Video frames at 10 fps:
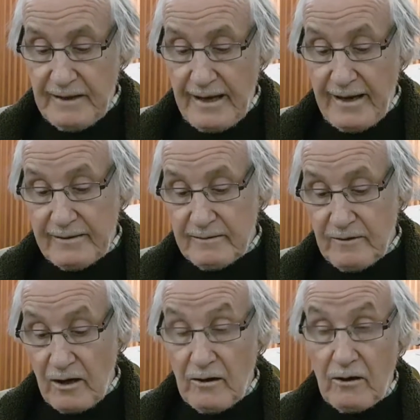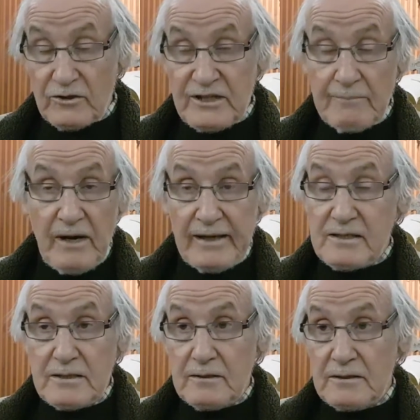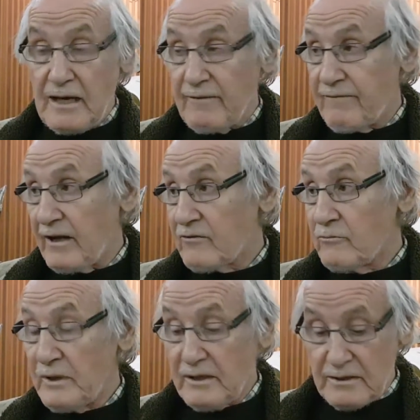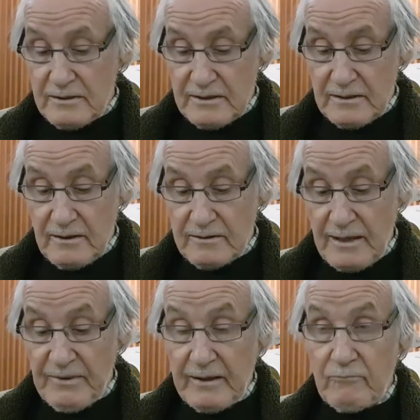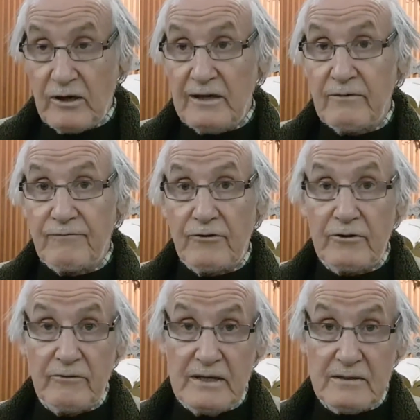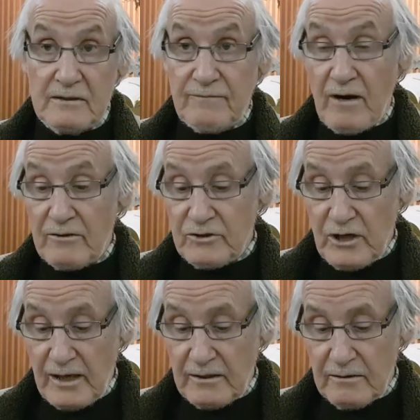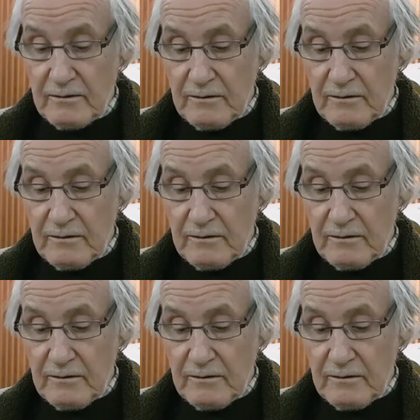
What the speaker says: And not all Shemites stayed faithful, because some of them went even further east as far as China.